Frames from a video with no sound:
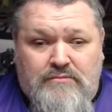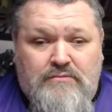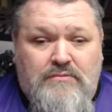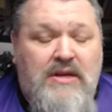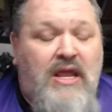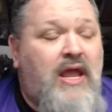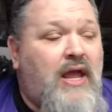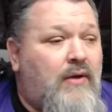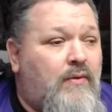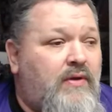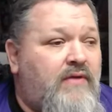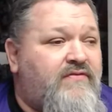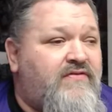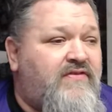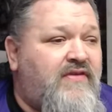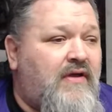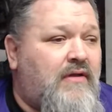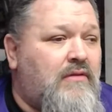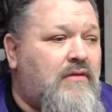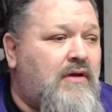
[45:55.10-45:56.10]
Yeah, we have
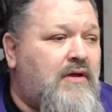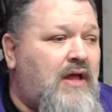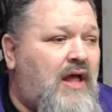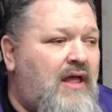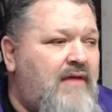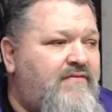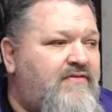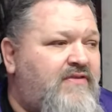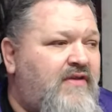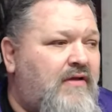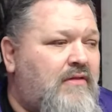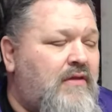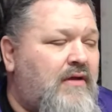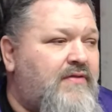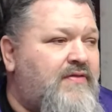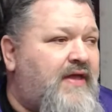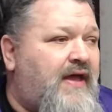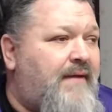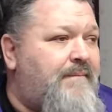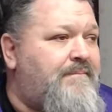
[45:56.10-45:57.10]
to take a look. I'll have to take a look
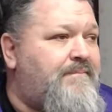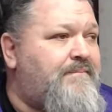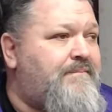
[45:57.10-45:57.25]
at that.